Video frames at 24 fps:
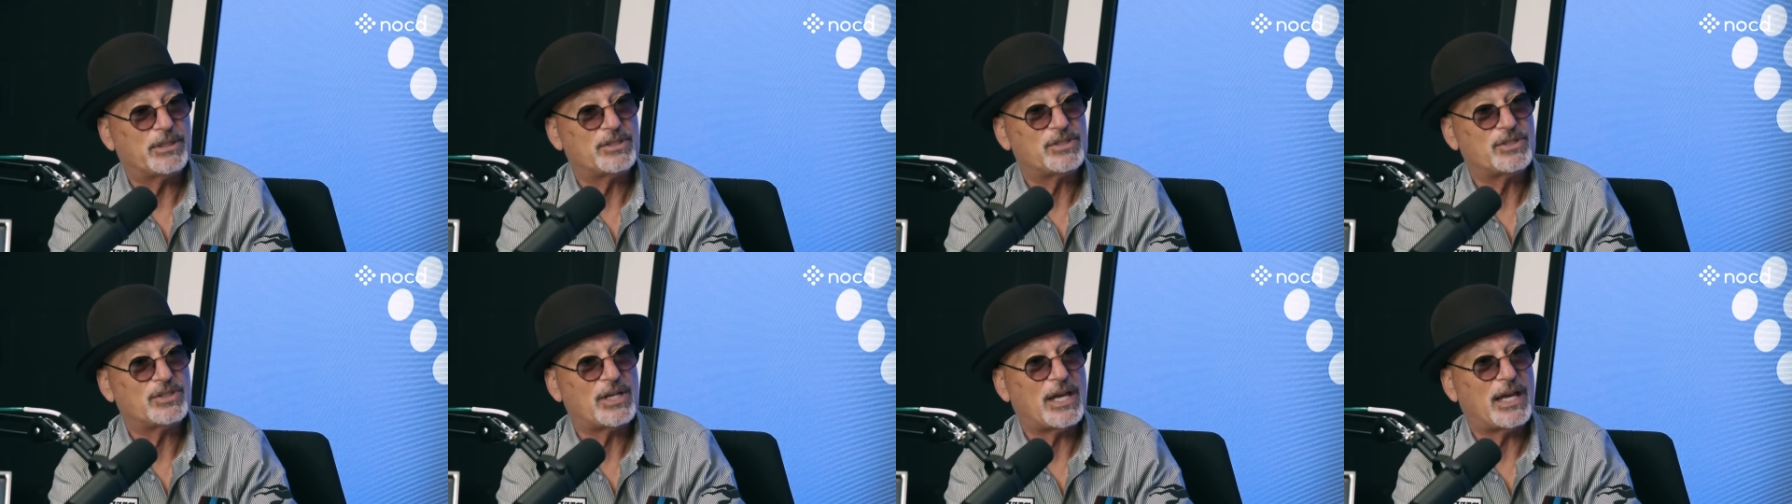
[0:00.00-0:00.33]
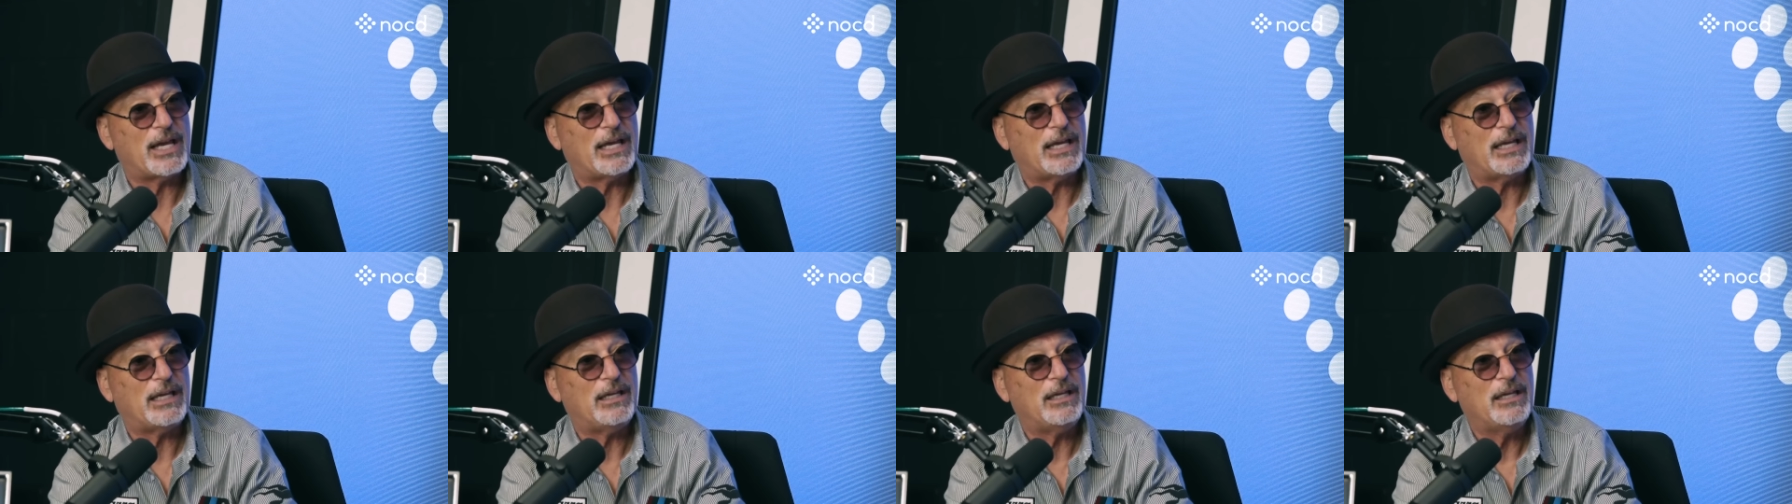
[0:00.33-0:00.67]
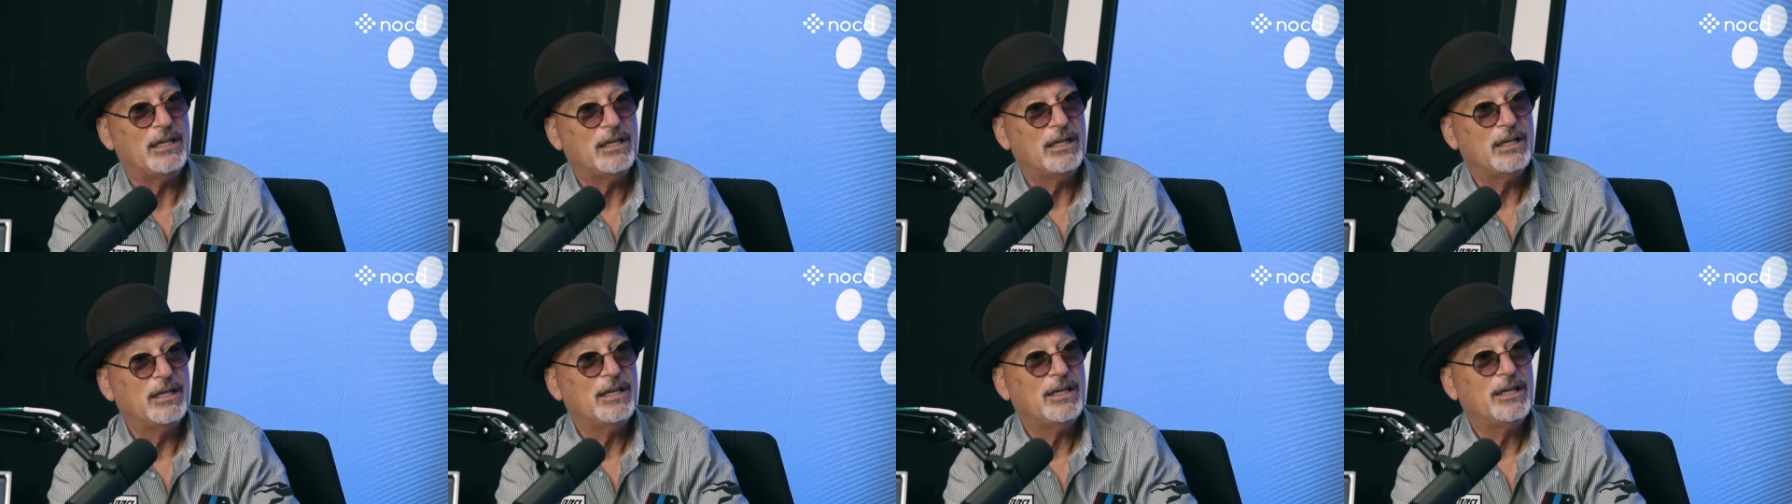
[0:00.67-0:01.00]
yep. say,
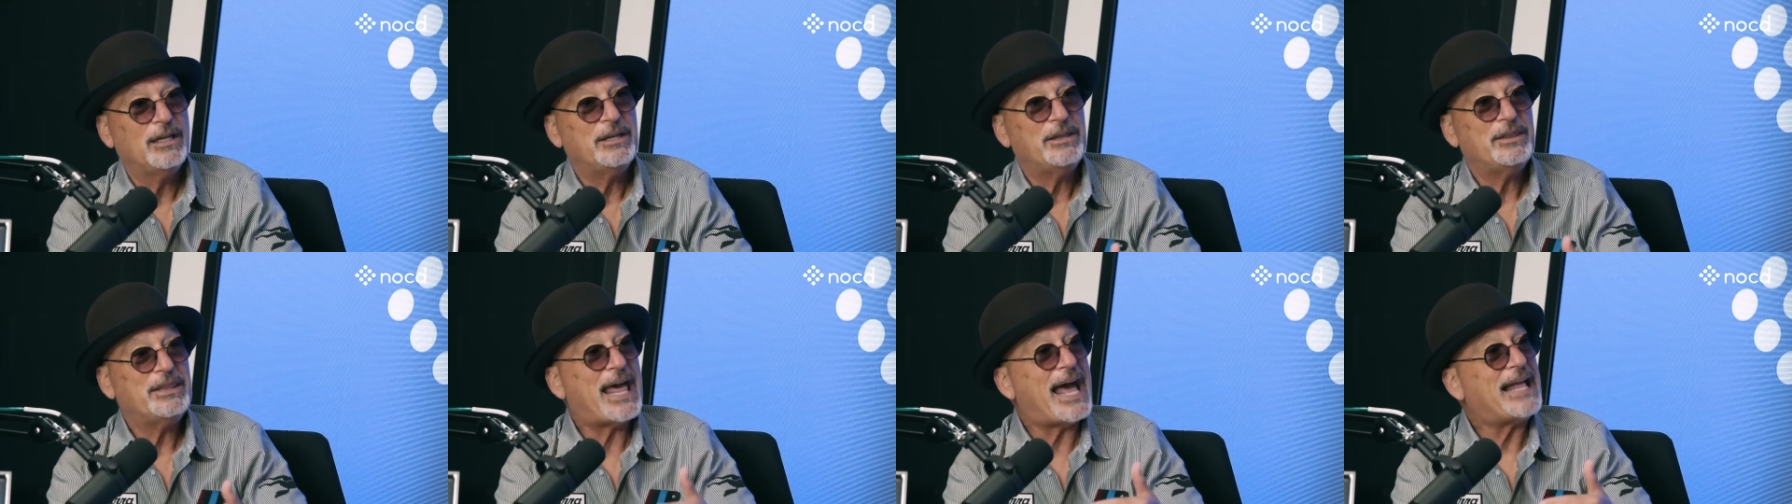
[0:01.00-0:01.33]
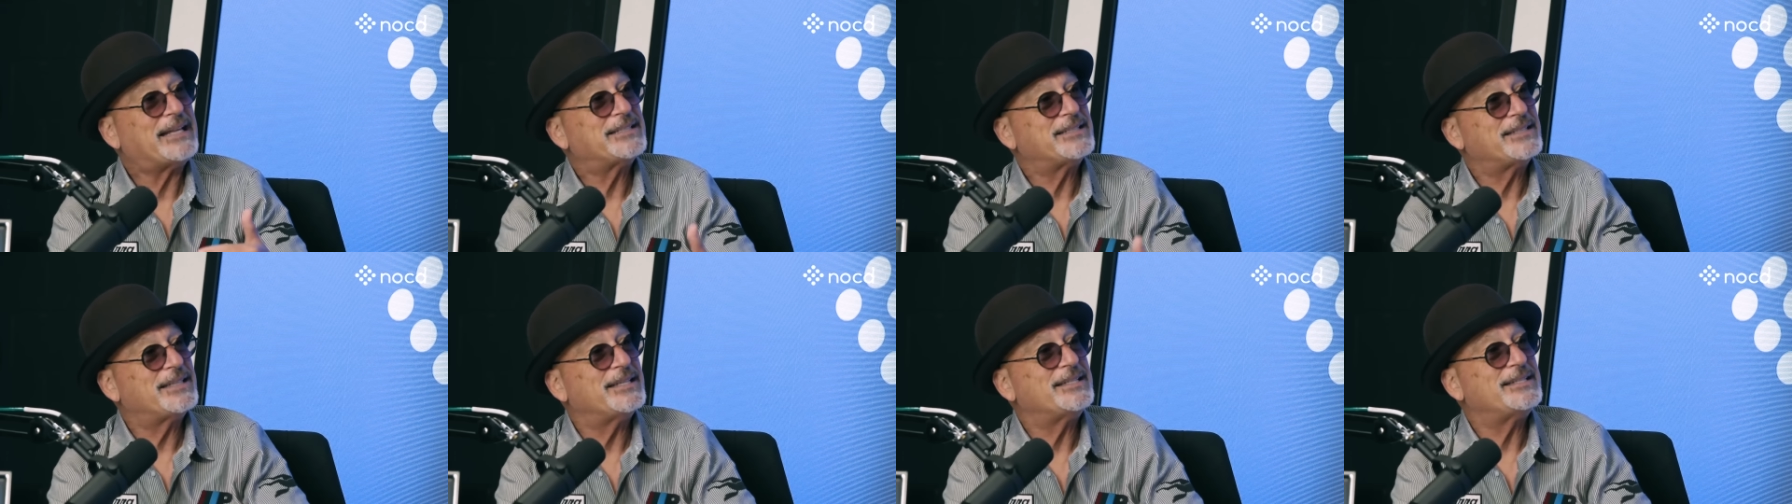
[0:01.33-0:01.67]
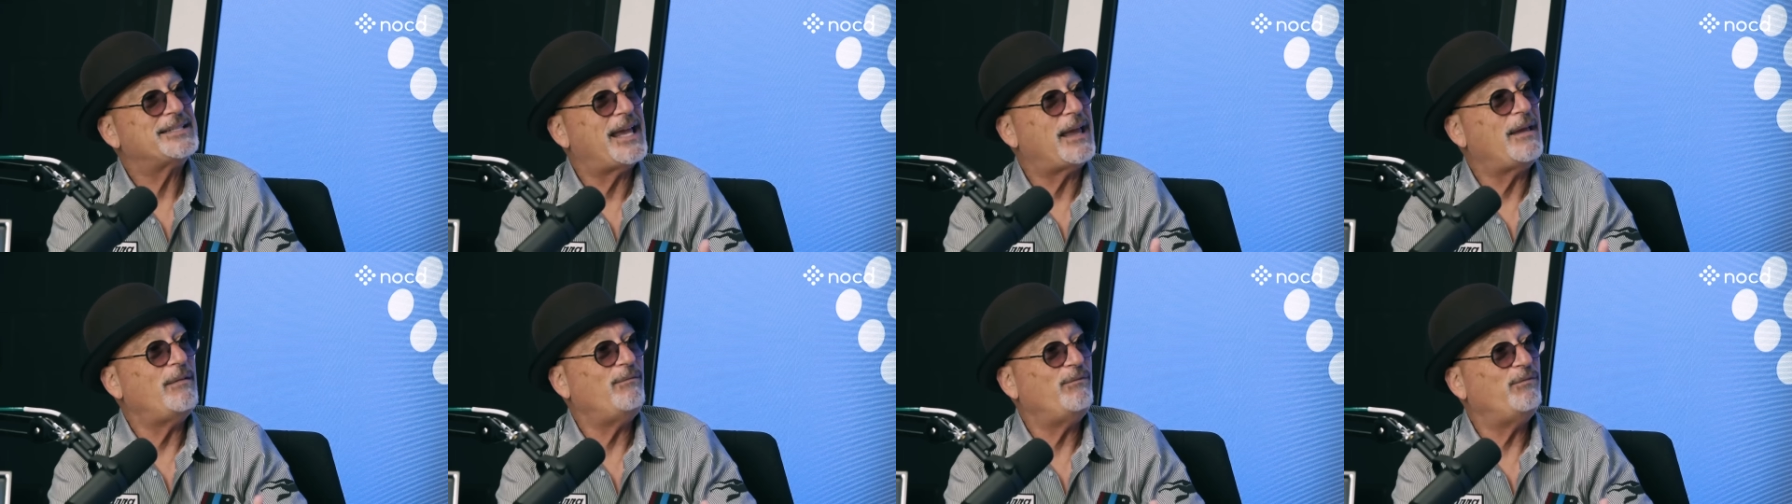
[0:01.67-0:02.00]
that's the
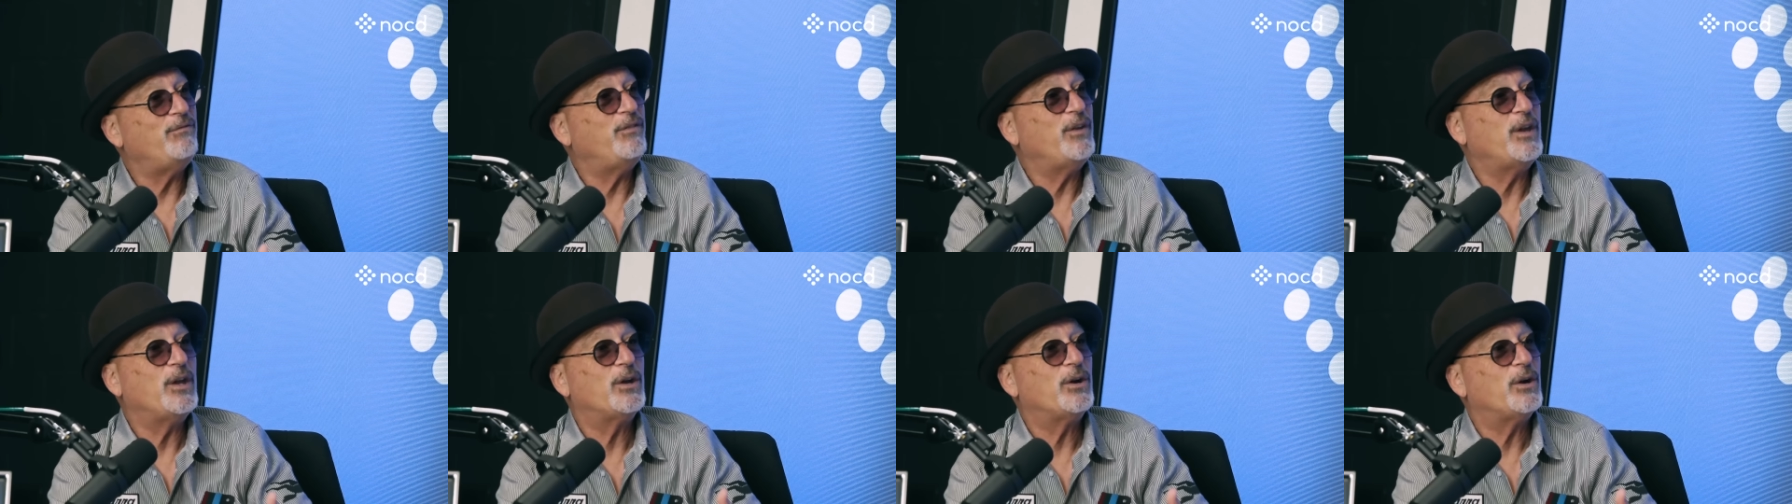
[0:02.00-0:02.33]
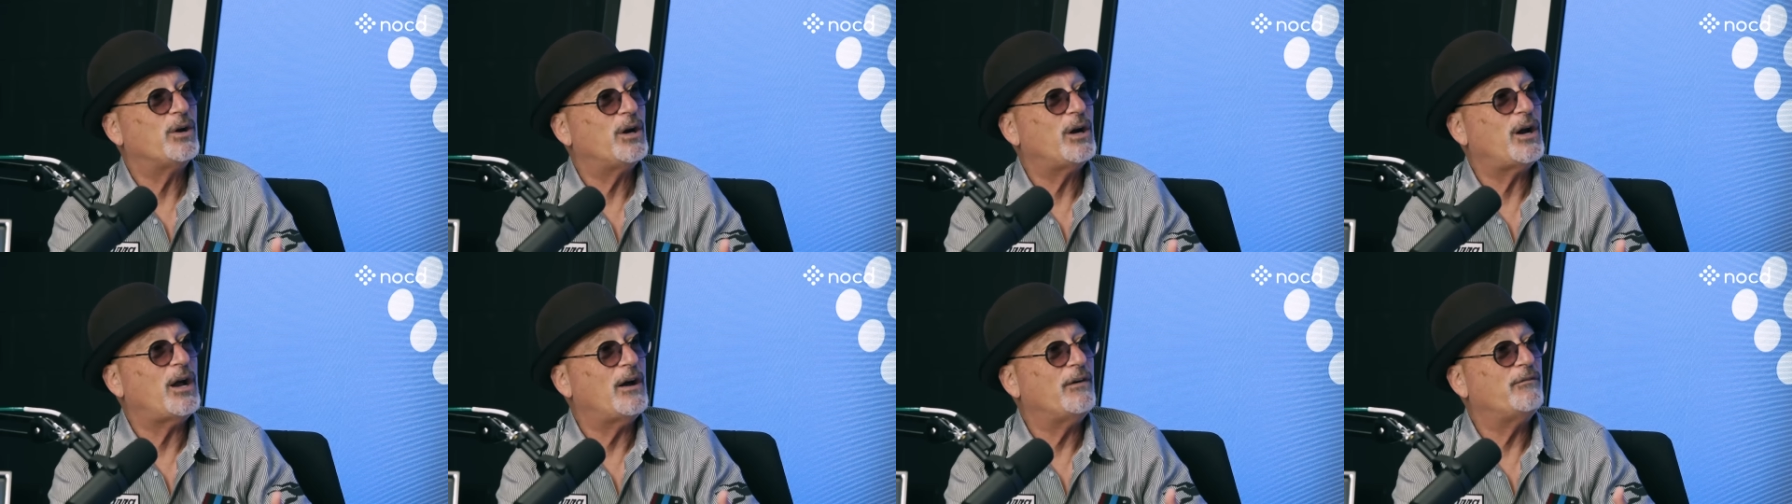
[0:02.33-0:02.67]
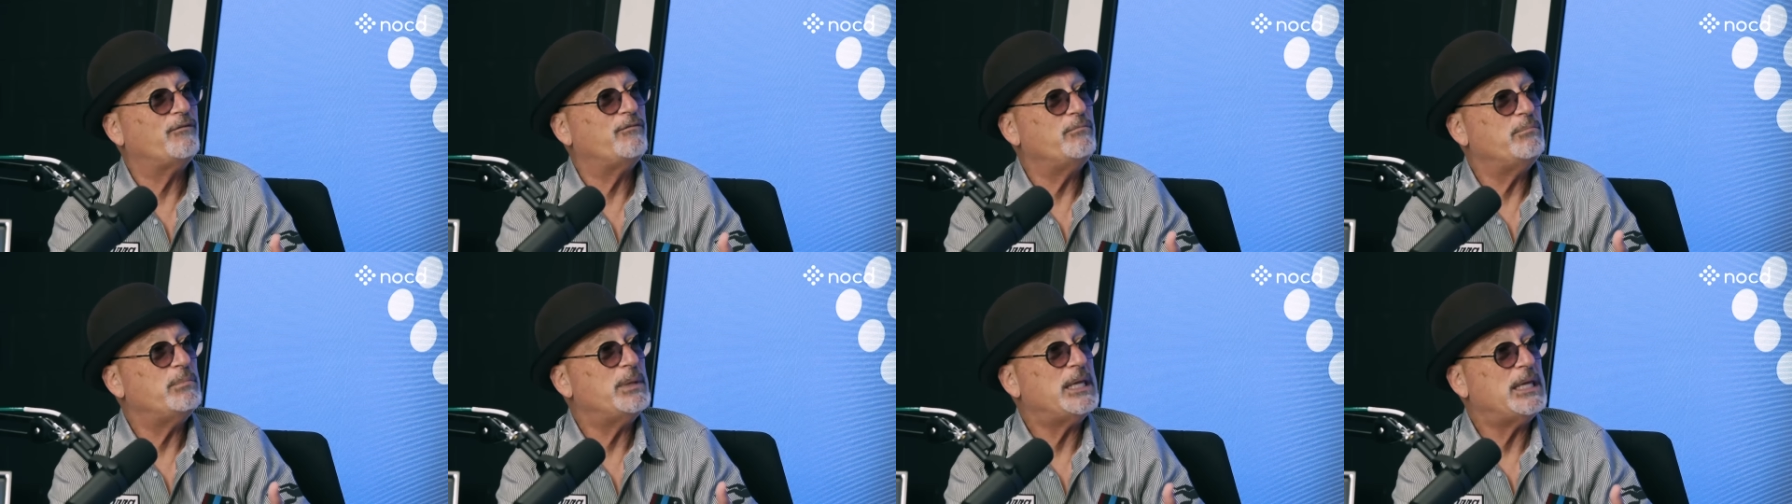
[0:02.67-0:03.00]
same fear
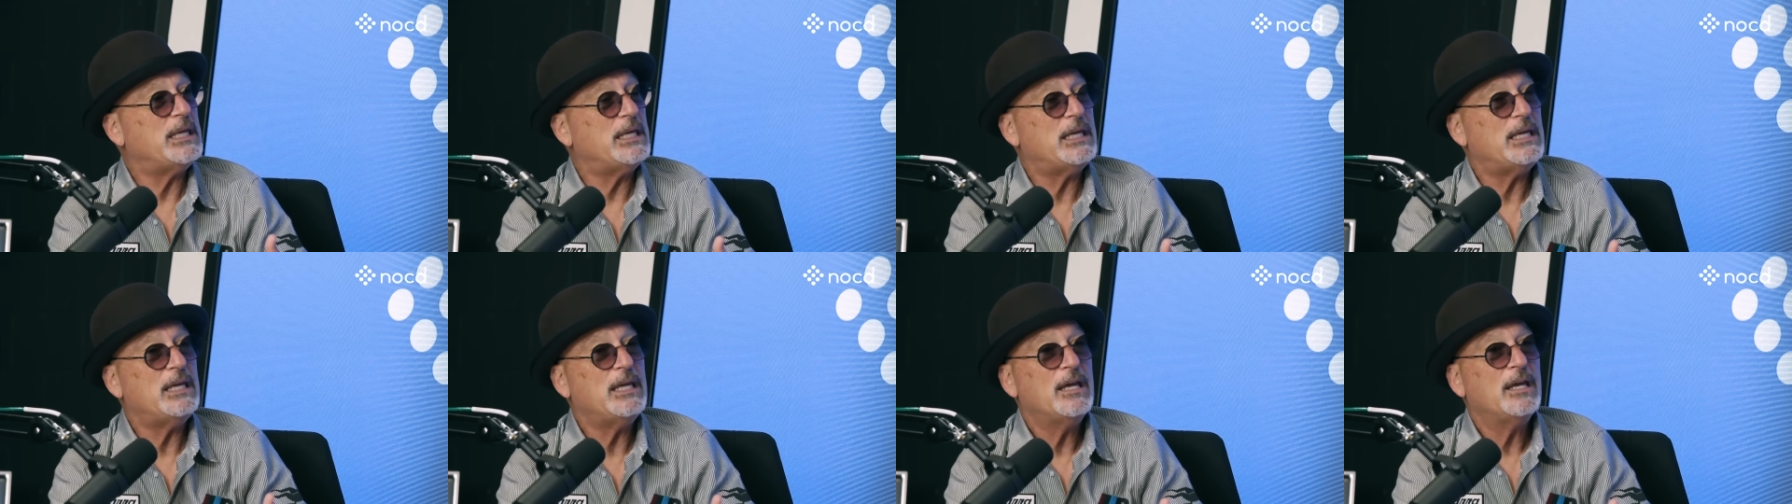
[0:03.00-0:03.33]
of me